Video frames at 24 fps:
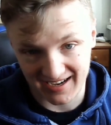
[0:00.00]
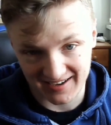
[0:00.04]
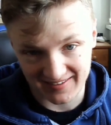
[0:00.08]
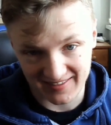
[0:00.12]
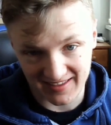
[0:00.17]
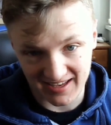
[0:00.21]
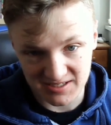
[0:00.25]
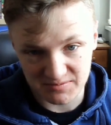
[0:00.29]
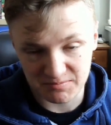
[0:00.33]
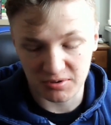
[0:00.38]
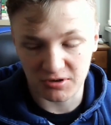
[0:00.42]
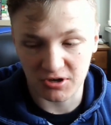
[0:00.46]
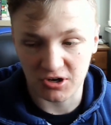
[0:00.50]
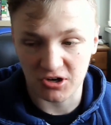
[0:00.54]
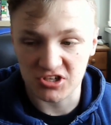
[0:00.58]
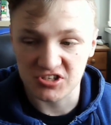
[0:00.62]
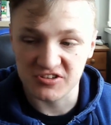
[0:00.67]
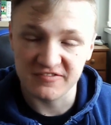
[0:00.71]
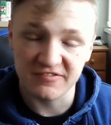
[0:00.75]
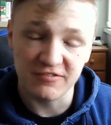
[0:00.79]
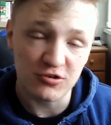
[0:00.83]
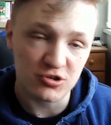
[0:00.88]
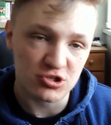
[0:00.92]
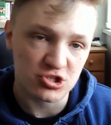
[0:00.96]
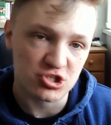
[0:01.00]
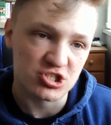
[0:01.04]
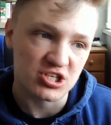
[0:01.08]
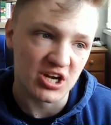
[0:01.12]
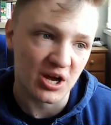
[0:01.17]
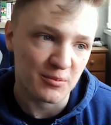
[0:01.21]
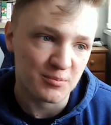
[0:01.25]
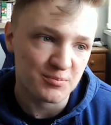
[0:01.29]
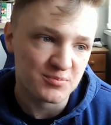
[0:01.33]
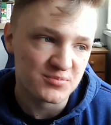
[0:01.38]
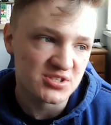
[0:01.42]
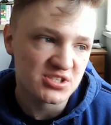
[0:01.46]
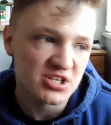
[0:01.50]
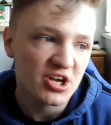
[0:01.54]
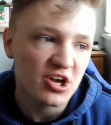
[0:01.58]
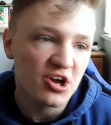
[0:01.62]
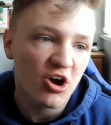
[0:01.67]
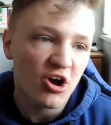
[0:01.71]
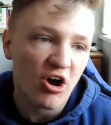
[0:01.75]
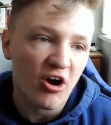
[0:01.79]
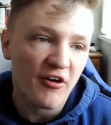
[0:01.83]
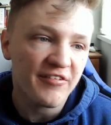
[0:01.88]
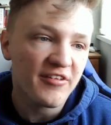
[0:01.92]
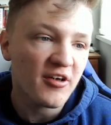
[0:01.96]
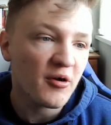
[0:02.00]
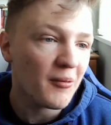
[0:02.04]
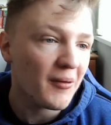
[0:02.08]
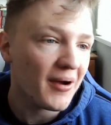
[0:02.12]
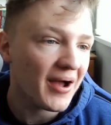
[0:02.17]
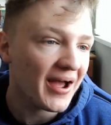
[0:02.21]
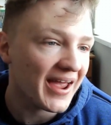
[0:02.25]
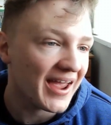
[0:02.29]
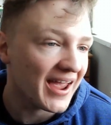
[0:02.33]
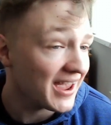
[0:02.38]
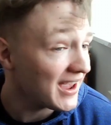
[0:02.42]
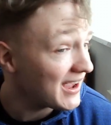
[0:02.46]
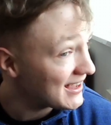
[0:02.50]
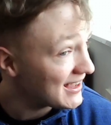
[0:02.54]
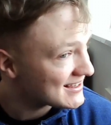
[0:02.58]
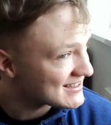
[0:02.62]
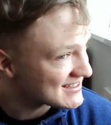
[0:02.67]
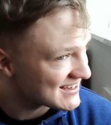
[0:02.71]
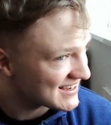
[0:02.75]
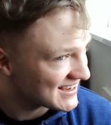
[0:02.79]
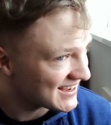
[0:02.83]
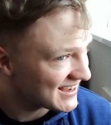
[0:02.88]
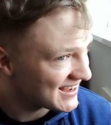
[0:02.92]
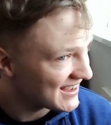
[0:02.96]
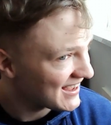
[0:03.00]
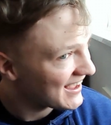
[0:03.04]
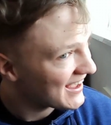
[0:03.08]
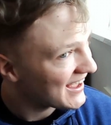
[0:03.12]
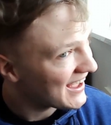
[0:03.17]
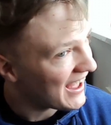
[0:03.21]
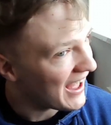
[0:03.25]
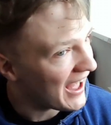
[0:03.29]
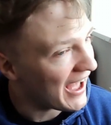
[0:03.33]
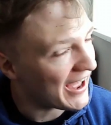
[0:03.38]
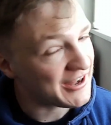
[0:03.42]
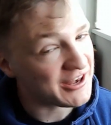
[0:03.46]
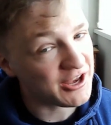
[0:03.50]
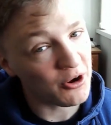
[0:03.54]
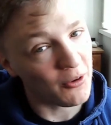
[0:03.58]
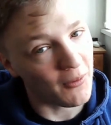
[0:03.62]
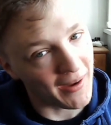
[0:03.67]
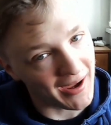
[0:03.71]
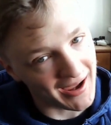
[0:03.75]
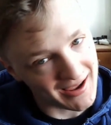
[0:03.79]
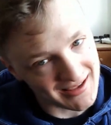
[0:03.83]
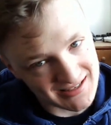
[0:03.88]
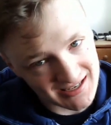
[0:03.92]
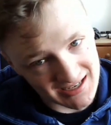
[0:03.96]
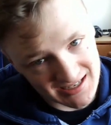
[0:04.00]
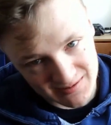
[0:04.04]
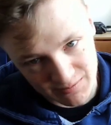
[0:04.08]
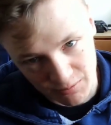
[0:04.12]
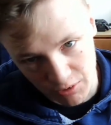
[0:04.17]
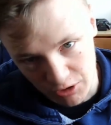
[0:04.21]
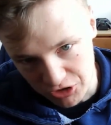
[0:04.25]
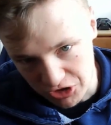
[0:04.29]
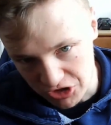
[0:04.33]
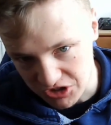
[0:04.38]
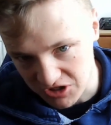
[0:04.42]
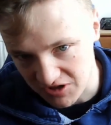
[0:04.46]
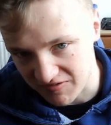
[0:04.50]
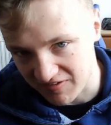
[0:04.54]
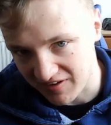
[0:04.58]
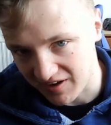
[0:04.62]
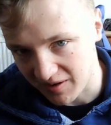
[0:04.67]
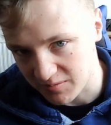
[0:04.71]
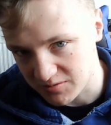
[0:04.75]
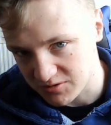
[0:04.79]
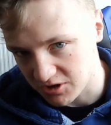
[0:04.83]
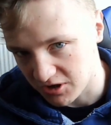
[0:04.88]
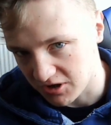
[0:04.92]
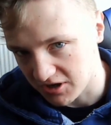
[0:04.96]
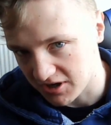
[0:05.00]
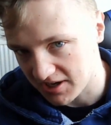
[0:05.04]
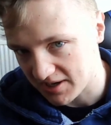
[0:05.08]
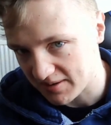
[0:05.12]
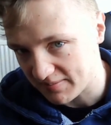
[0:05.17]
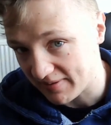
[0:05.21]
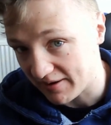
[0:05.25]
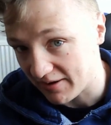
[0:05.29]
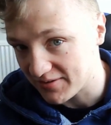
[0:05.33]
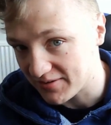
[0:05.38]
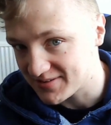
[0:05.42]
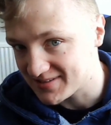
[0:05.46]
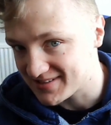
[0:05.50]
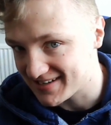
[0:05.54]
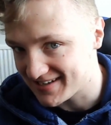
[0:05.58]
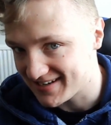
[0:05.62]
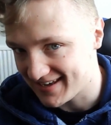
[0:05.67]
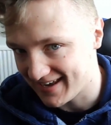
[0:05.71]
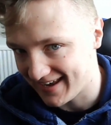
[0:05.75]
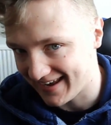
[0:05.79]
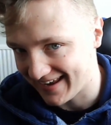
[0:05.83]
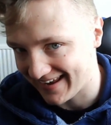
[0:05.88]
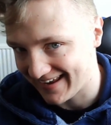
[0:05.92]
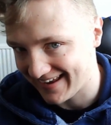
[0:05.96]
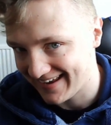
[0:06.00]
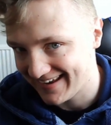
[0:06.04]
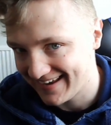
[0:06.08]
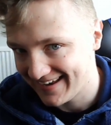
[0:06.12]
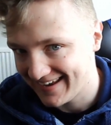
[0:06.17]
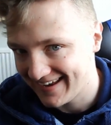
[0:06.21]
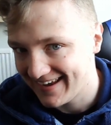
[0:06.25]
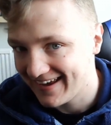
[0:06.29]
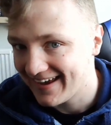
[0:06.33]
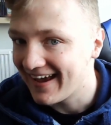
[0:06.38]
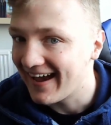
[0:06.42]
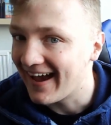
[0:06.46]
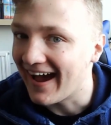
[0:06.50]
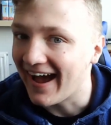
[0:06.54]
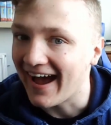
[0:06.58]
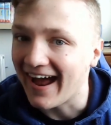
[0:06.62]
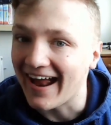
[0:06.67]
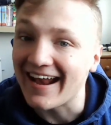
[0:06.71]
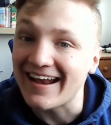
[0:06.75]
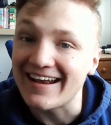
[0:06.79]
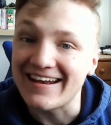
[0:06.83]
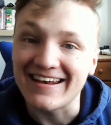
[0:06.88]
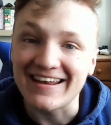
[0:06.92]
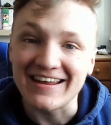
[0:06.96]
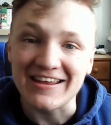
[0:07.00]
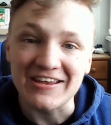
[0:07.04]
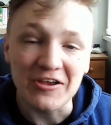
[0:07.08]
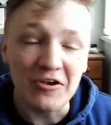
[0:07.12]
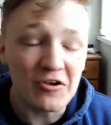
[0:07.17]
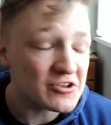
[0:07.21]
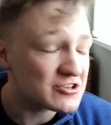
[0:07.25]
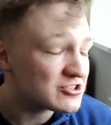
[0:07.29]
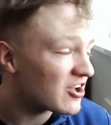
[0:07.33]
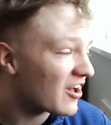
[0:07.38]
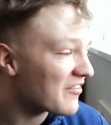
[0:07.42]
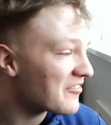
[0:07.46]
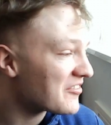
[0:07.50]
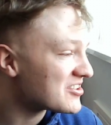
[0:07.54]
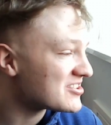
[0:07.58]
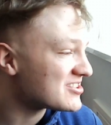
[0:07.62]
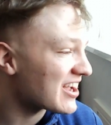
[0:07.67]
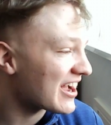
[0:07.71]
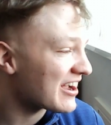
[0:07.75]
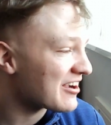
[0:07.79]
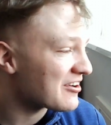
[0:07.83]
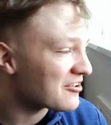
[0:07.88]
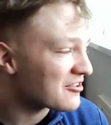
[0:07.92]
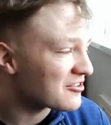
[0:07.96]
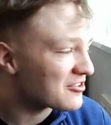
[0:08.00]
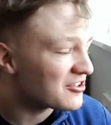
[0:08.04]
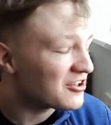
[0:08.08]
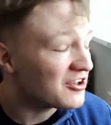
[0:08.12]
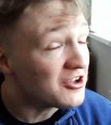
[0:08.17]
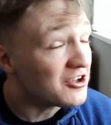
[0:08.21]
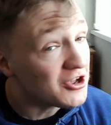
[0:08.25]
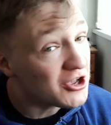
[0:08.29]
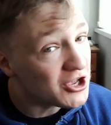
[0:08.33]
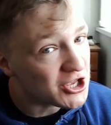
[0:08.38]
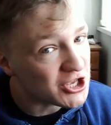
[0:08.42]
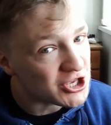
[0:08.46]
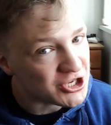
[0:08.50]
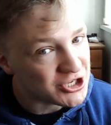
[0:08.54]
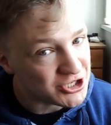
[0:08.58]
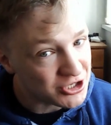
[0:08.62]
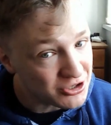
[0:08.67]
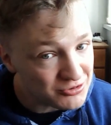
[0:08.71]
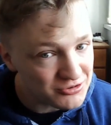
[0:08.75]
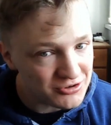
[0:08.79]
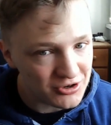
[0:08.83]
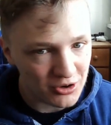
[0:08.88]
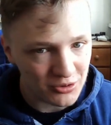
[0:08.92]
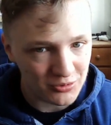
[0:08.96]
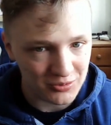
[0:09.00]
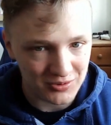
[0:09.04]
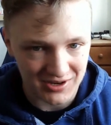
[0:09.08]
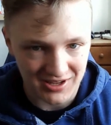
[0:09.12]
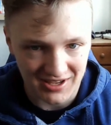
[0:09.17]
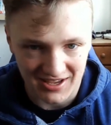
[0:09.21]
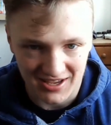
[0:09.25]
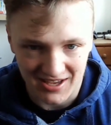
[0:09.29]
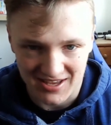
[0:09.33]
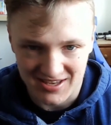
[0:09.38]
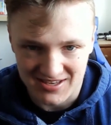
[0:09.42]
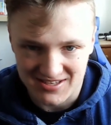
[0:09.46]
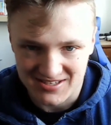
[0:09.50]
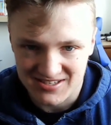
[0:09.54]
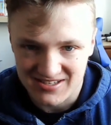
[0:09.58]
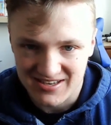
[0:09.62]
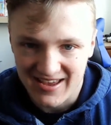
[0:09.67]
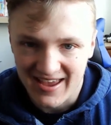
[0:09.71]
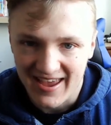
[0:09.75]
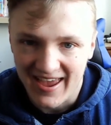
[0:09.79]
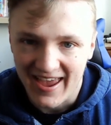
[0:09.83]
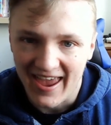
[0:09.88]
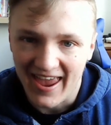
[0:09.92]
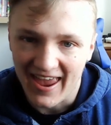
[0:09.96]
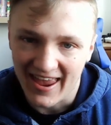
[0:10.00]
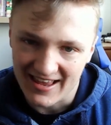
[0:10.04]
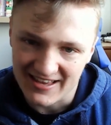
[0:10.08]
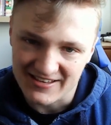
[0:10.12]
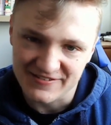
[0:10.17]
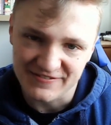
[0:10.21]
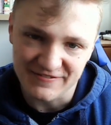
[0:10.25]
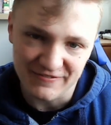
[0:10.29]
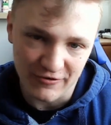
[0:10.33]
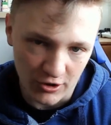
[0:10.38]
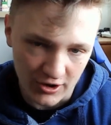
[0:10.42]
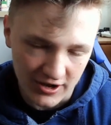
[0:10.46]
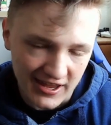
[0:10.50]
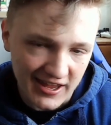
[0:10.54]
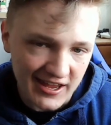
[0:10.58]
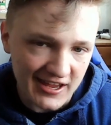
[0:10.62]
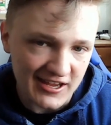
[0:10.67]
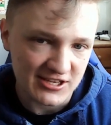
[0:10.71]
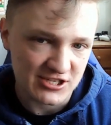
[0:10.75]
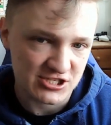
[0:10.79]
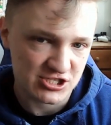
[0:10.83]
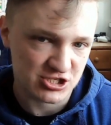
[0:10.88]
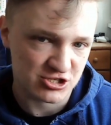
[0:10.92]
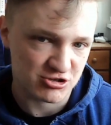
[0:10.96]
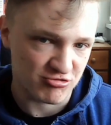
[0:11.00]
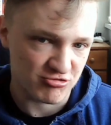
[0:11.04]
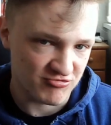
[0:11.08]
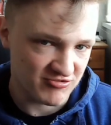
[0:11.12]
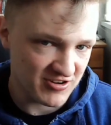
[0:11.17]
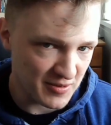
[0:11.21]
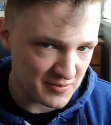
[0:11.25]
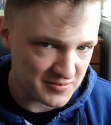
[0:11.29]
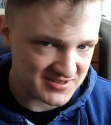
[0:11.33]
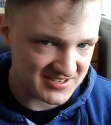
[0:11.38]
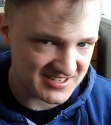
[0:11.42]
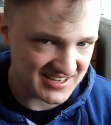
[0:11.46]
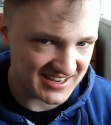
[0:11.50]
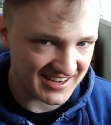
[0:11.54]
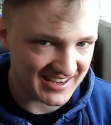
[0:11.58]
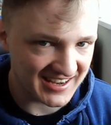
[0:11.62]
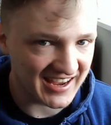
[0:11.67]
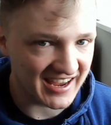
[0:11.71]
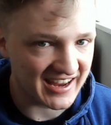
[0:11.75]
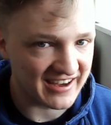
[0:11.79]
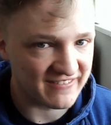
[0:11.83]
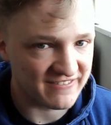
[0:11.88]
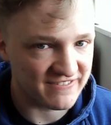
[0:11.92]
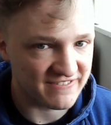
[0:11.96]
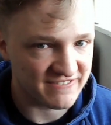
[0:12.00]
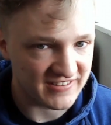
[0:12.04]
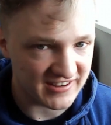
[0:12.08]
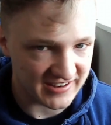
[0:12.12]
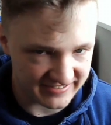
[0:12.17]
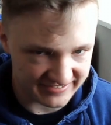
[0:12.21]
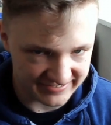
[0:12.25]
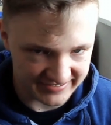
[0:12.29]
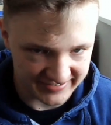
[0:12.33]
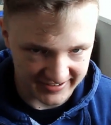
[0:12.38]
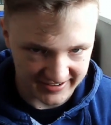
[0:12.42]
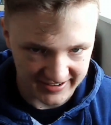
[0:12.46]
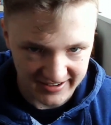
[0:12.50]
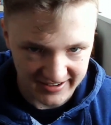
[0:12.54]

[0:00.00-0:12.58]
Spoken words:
That's because Foot Champs, although I hate it, I don't hate it as much as the thing I'm talking about today. And the use of the title, you know what it is, it's fucking scripting in FIFA.